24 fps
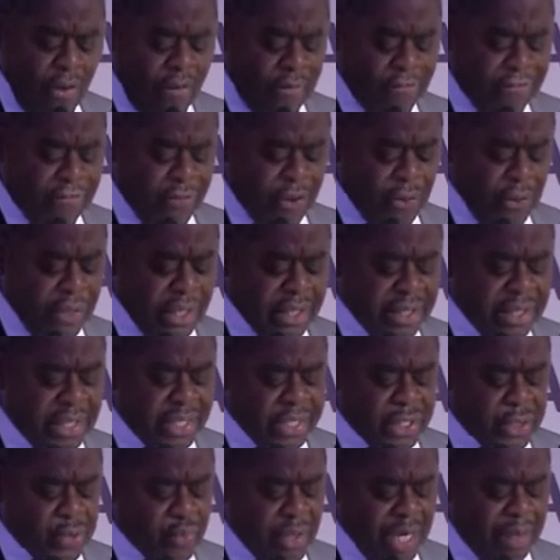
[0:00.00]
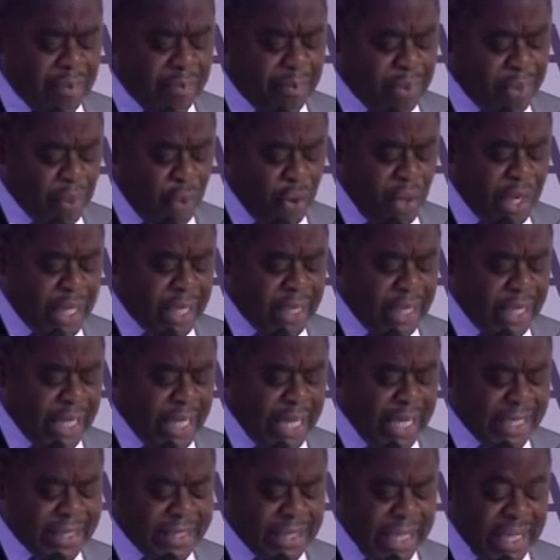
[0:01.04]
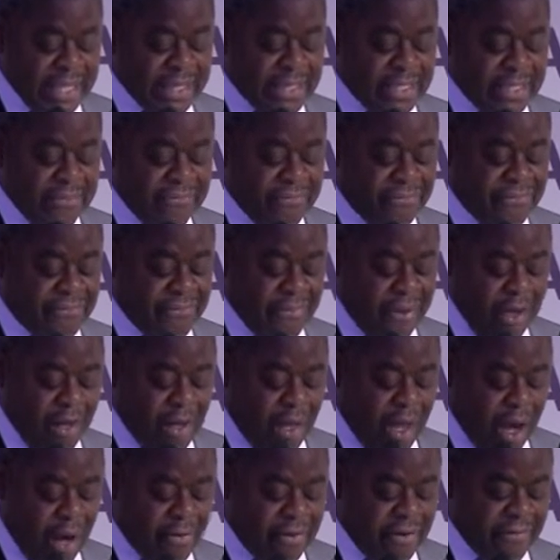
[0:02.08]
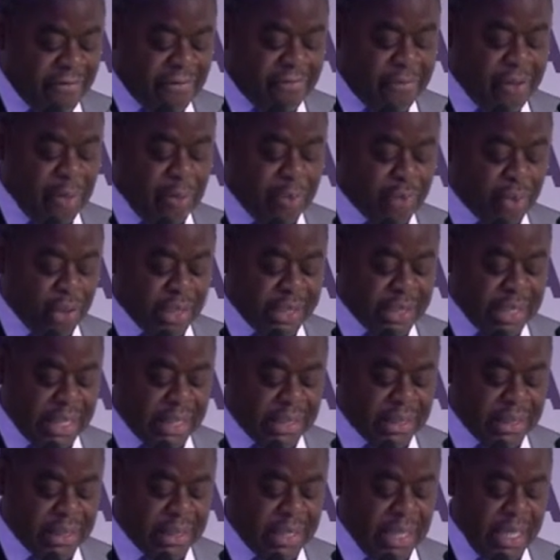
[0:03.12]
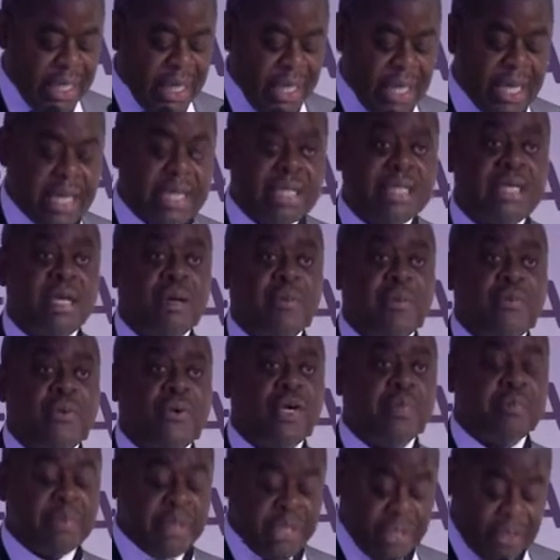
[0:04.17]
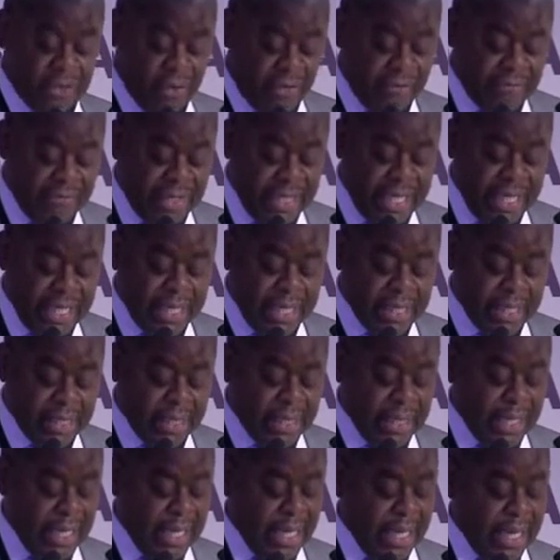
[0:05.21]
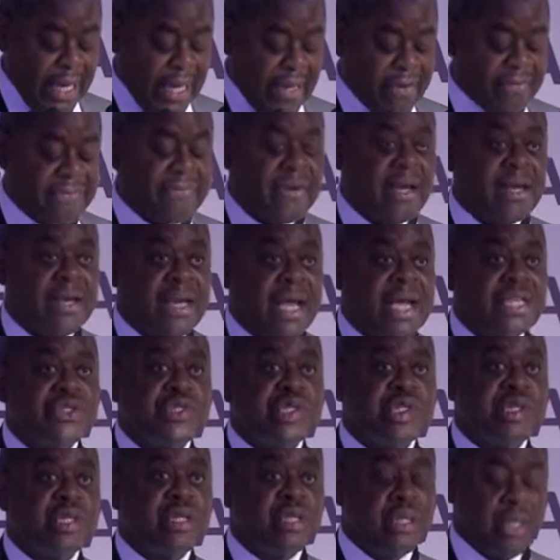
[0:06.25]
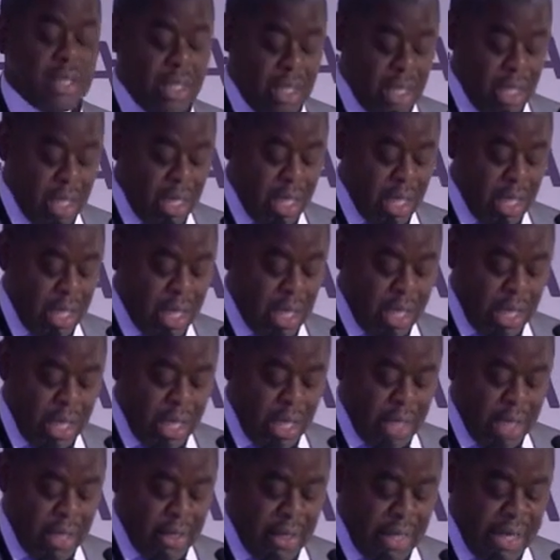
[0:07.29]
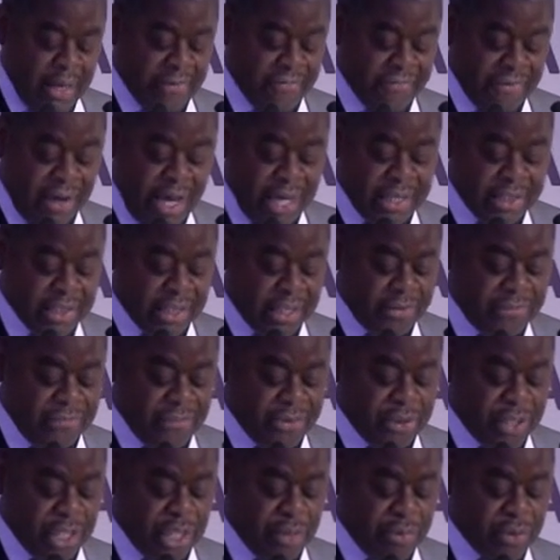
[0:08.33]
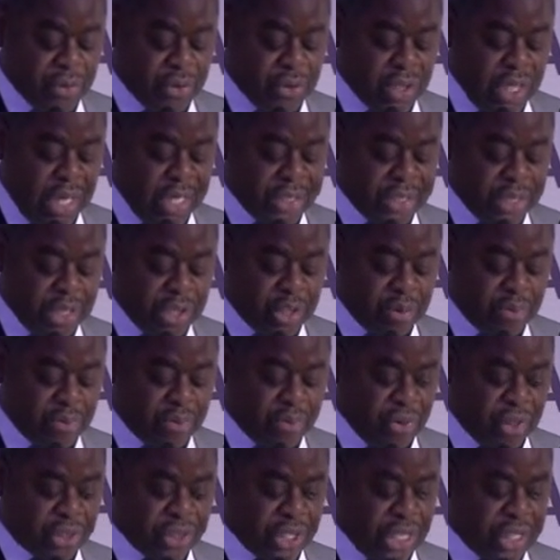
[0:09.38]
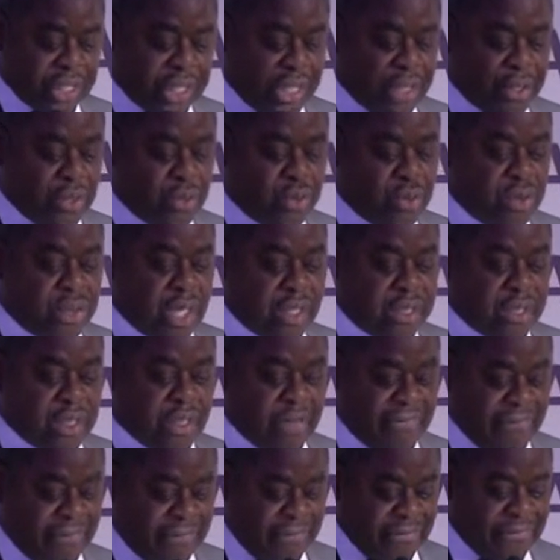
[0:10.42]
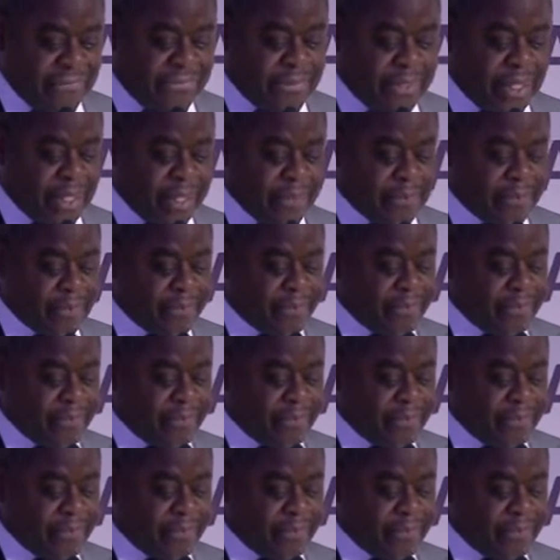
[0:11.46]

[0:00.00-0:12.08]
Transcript: Following this, we employed an extensive RFP process in the appointment of legal and financial advisors for the demutualization project in 2015.